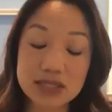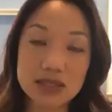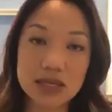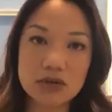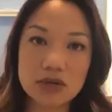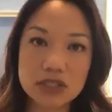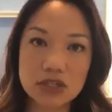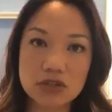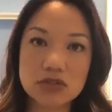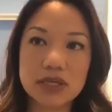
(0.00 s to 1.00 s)
that you
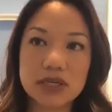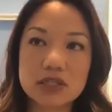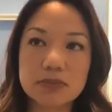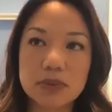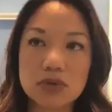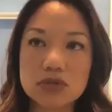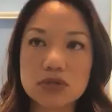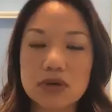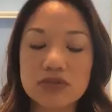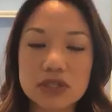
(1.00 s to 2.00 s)
continue to be exposed
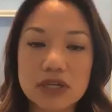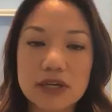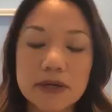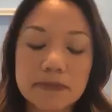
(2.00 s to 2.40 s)
to every day.